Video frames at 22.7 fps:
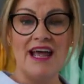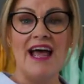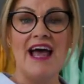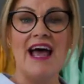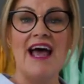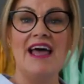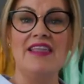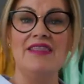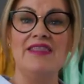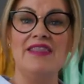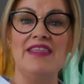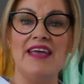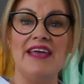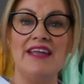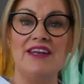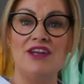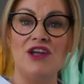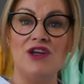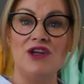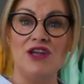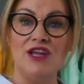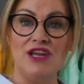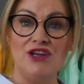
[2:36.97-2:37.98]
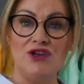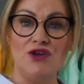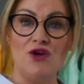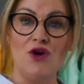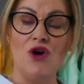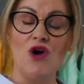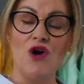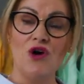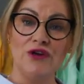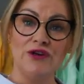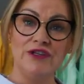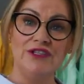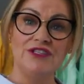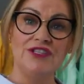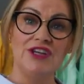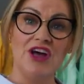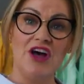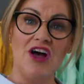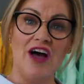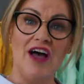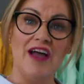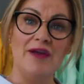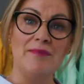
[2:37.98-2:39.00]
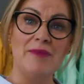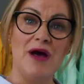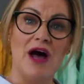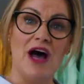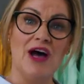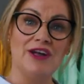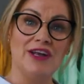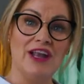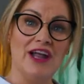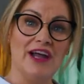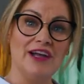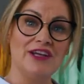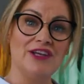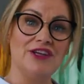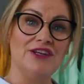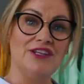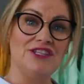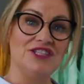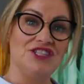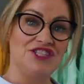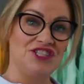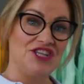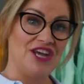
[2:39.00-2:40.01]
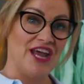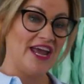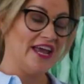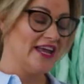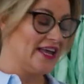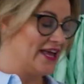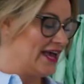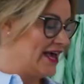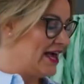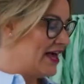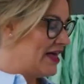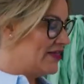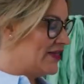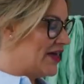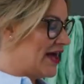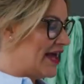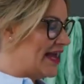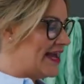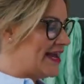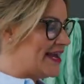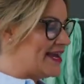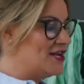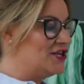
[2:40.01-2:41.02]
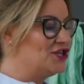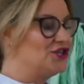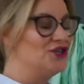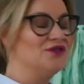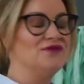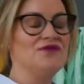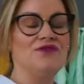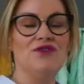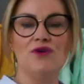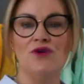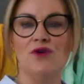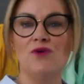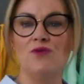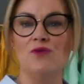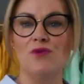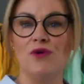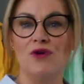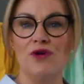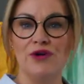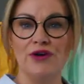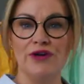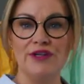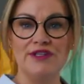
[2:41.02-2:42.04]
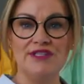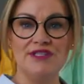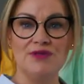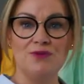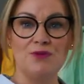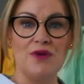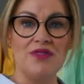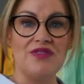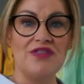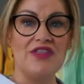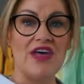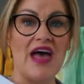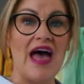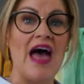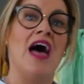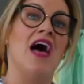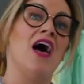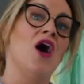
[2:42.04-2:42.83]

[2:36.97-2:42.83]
And then in your own time, I'd like you to check that each of your words with the